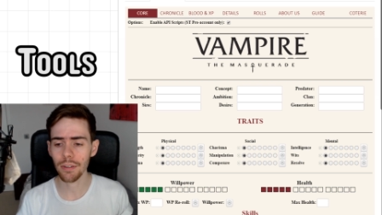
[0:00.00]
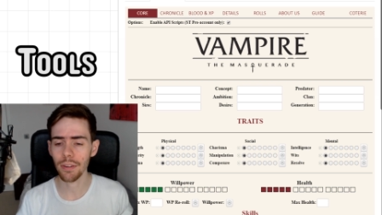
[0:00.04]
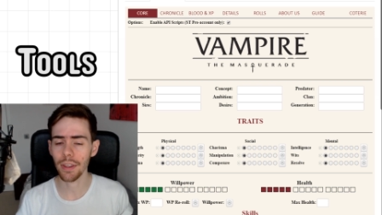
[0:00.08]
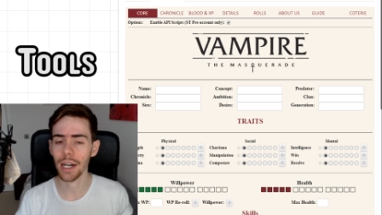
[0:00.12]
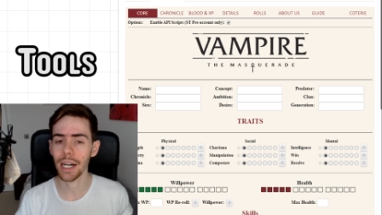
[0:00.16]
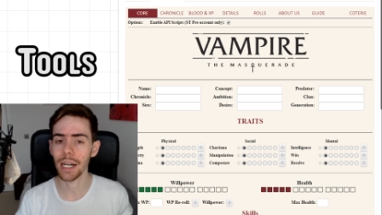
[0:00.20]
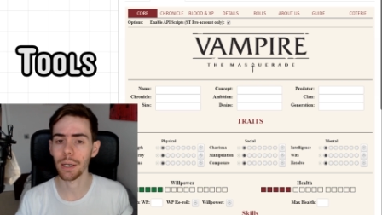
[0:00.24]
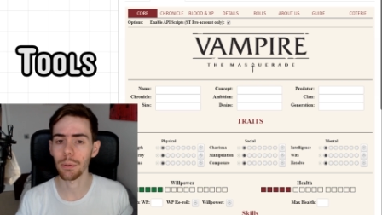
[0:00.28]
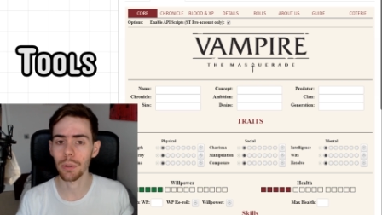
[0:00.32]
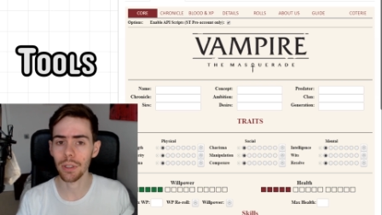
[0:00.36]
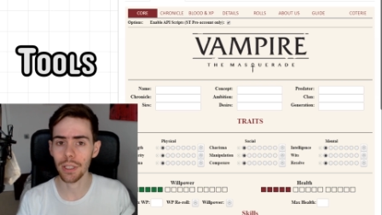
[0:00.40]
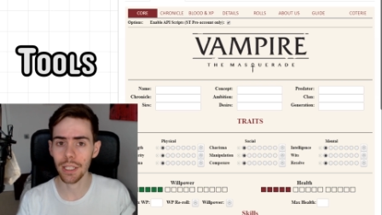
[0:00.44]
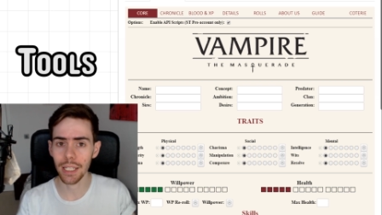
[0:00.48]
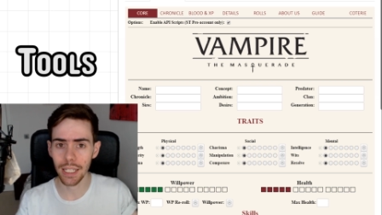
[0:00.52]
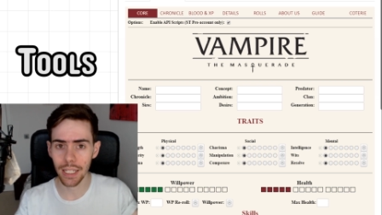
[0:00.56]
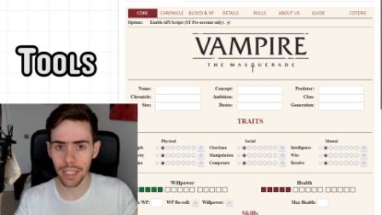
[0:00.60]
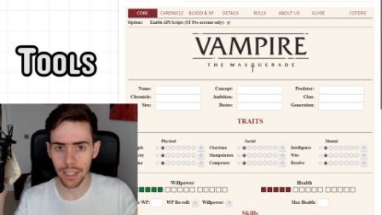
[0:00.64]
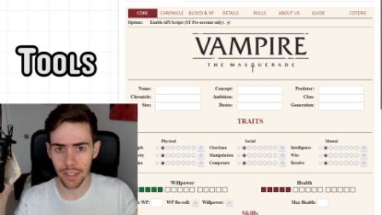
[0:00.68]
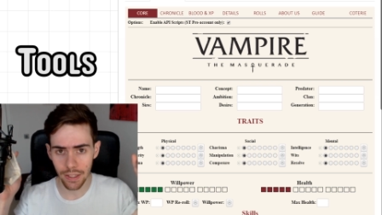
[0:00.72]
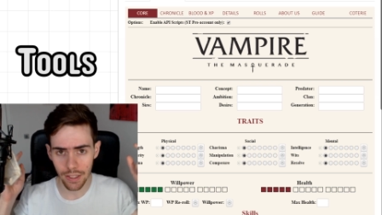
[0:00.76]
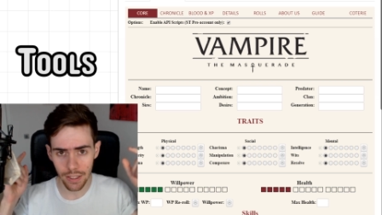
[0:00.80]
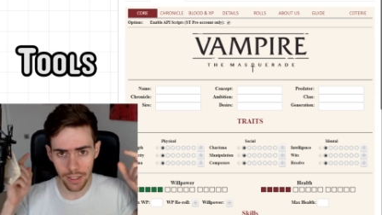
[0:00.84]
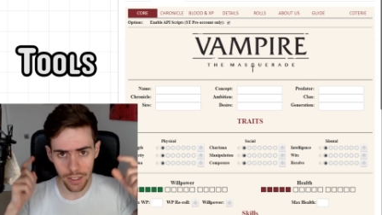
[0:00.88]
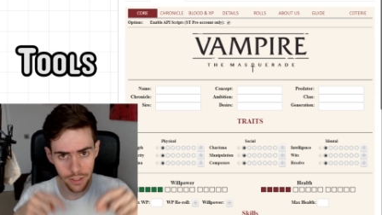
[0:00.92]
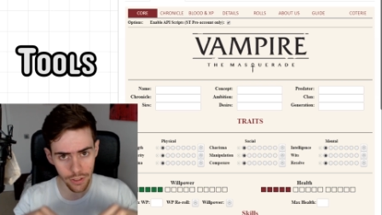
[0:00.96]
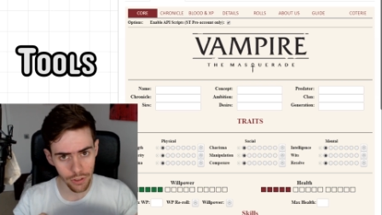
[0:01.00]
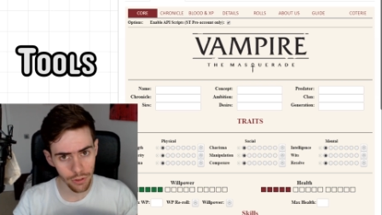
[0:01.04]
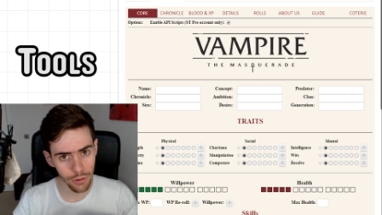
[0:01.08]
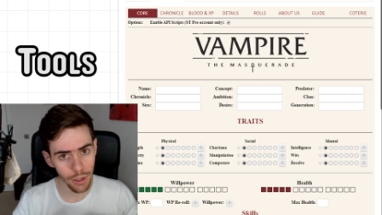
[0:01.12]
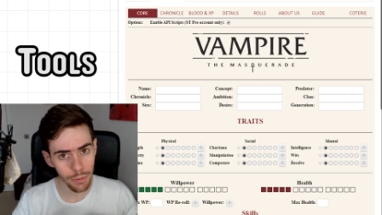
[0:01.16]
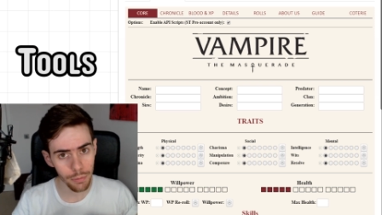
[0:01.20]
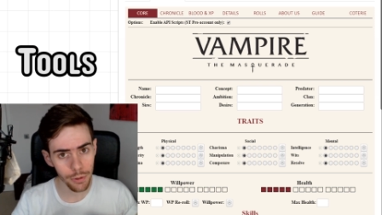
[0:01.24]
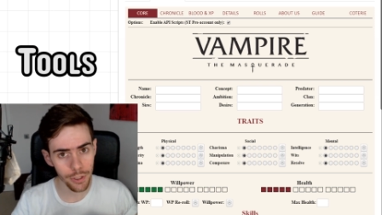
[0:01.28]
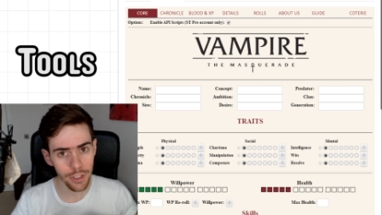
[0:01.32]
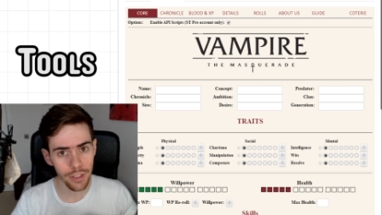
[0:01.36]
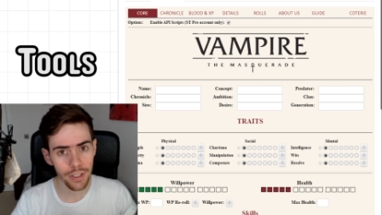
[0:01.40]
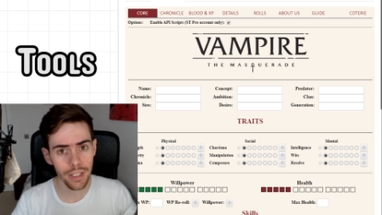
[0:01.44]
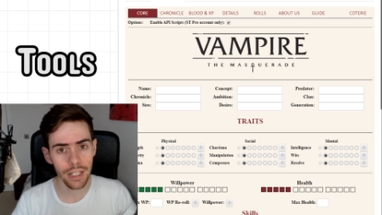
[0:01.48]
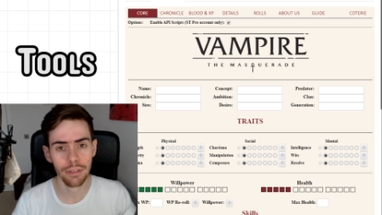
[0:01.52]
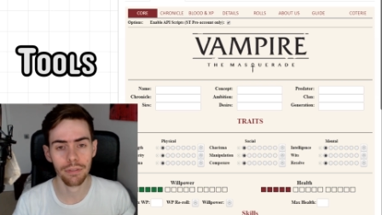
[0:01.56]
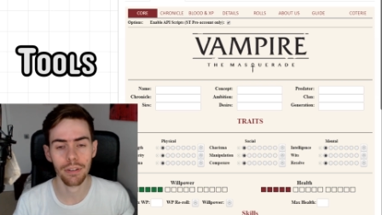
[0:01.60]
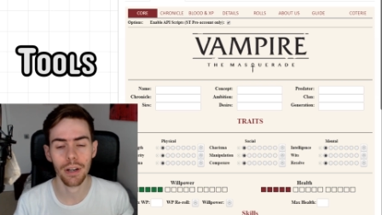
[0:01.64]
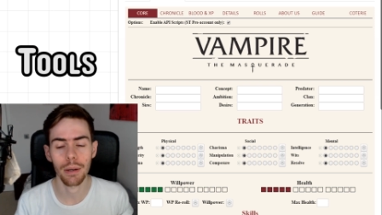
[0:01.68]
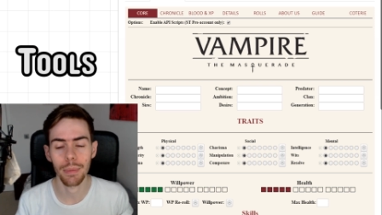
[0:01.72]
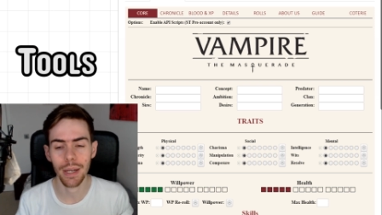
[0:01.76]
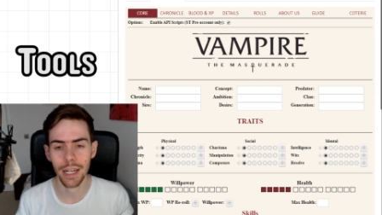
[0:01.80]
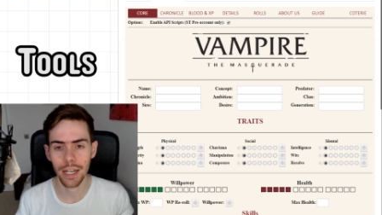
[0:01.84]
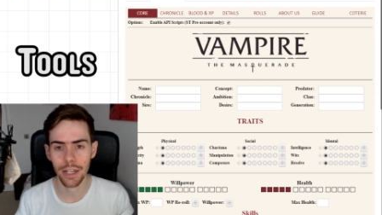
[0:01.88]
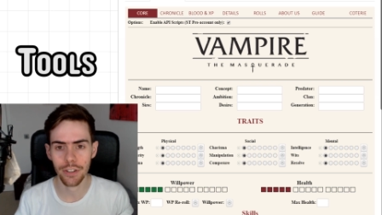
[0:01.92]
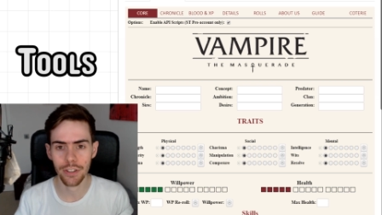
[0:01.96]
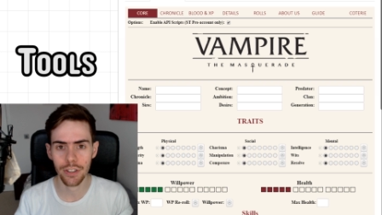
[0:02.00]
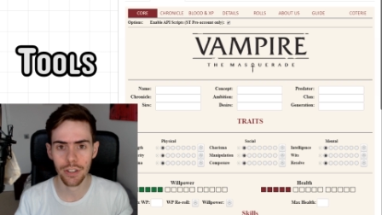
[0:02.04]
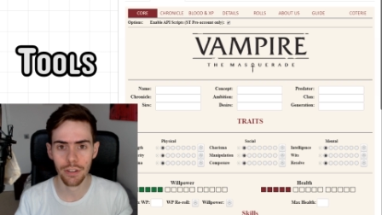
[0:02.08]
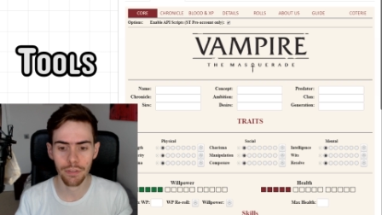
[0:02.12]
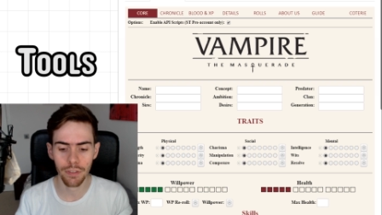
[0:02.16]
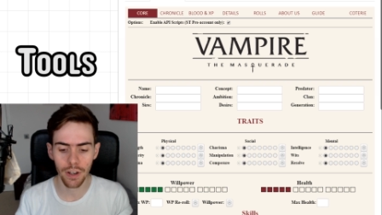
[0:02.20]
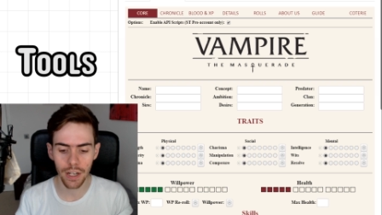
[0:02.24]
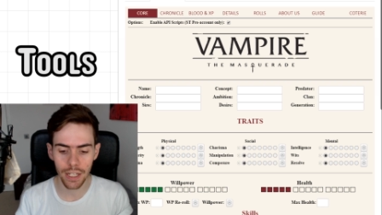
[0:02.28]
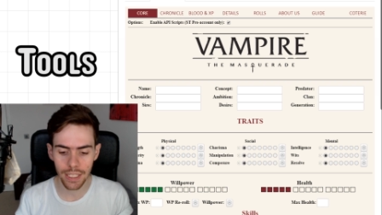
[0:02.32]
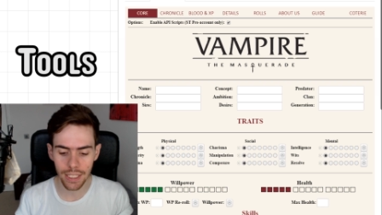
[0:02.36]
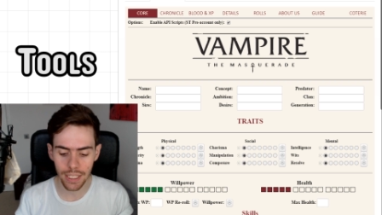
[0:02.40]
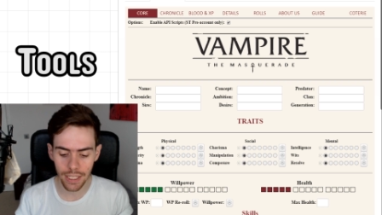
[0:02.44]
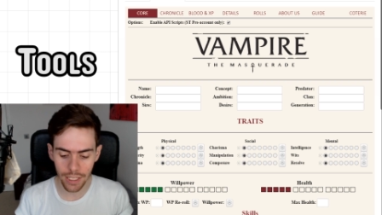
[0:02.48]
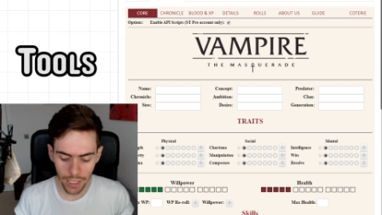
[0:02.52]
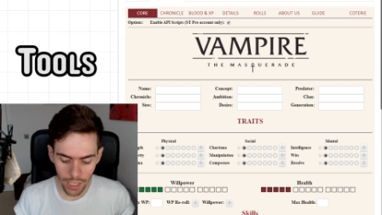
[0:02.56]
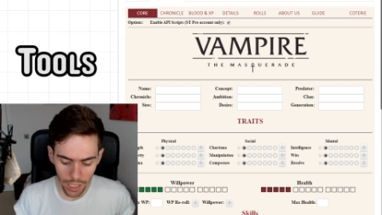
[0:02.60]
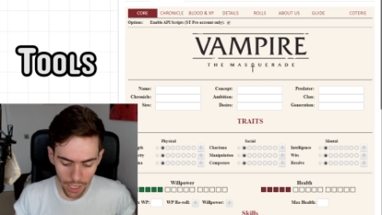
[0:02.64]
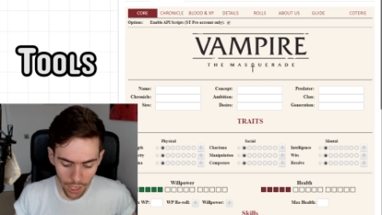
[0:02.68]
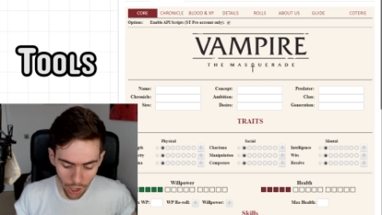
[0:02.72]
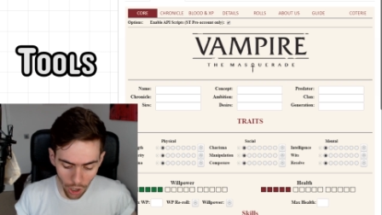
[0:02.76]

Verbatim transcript: that I will link in the description if I manage to find it,